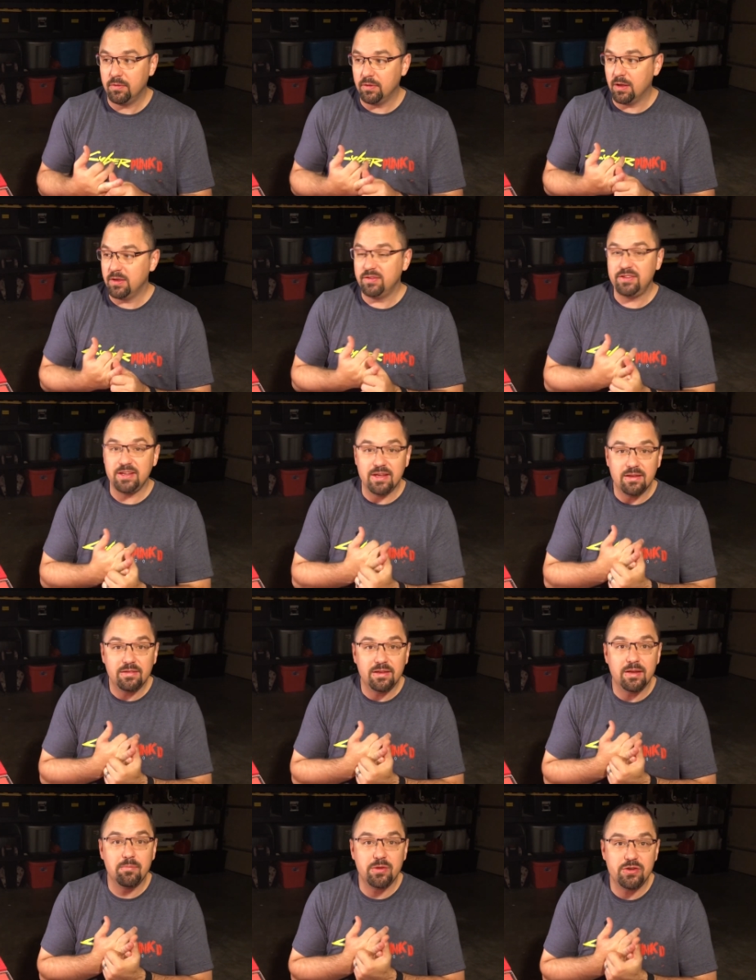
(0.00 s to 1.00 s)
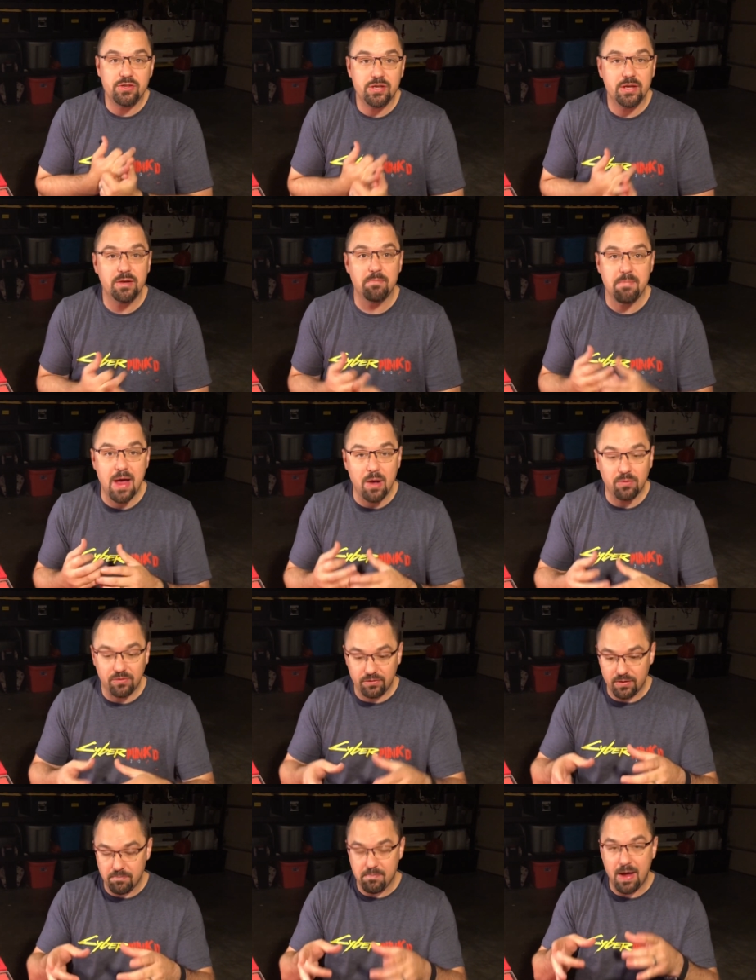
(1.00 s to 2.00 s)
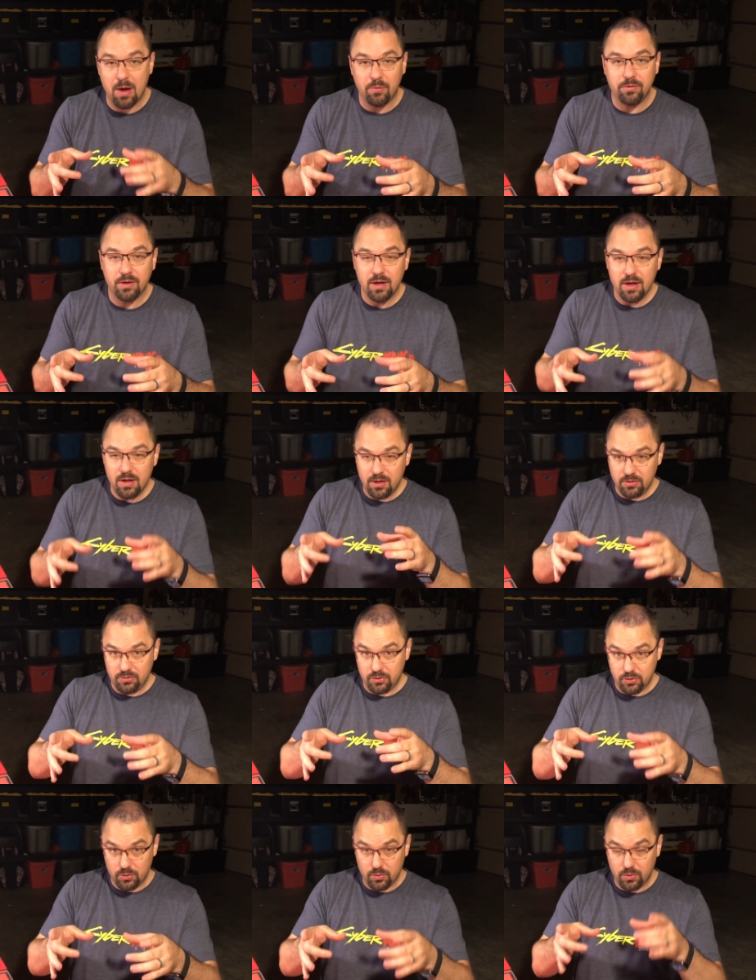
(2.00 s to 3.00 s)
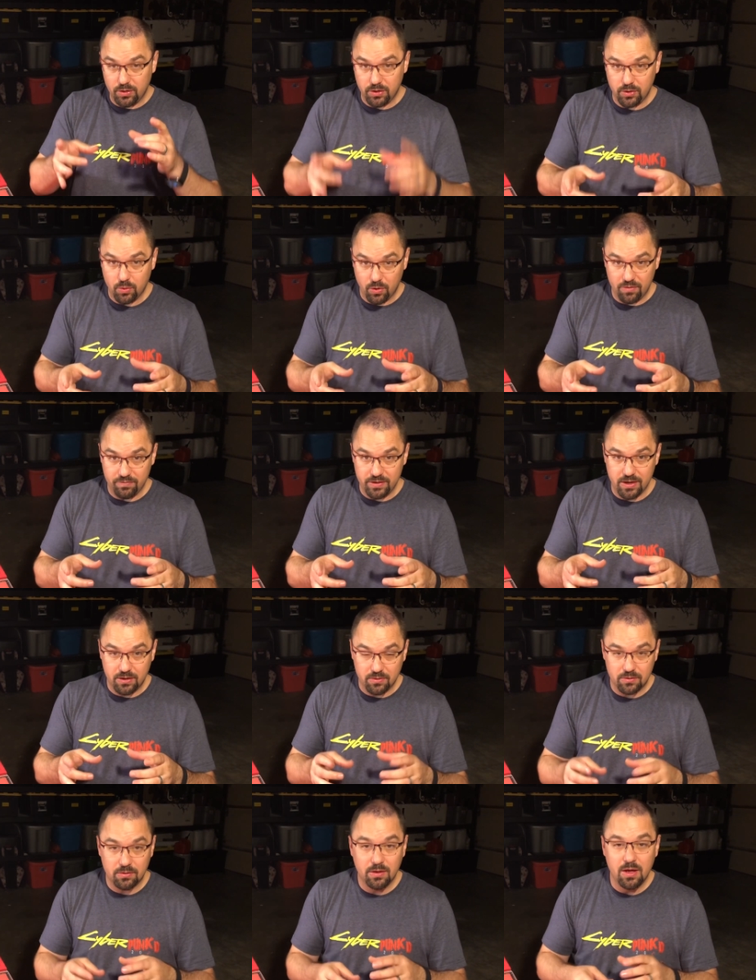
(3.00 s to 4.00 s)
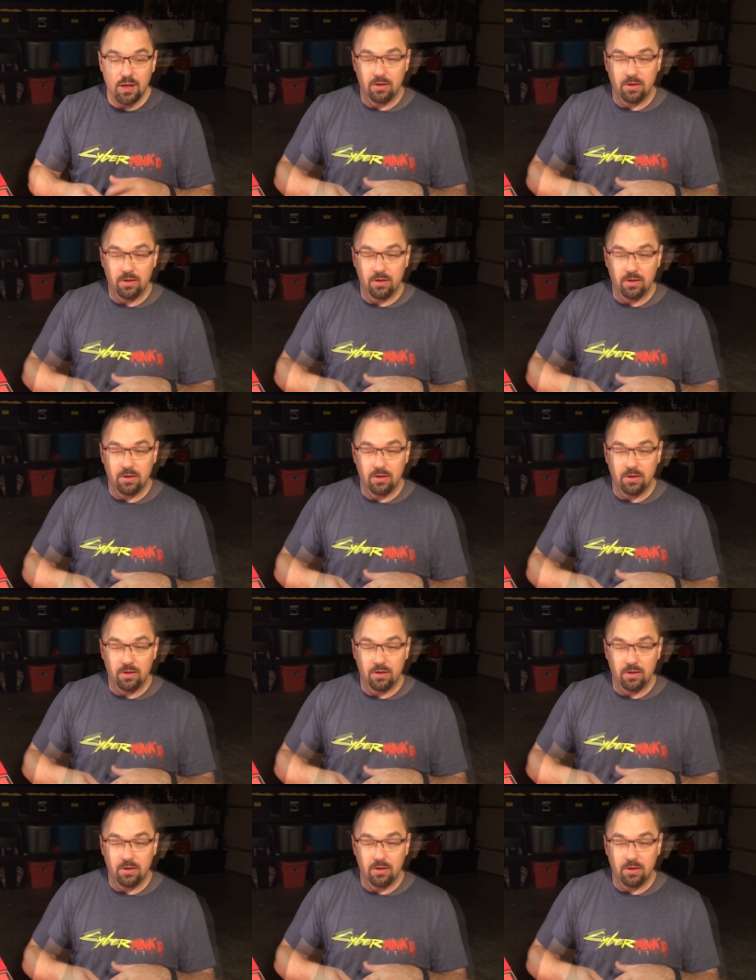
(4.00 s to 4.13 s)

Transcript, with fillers: CNC uh, machine mounts that mount to your vehicle.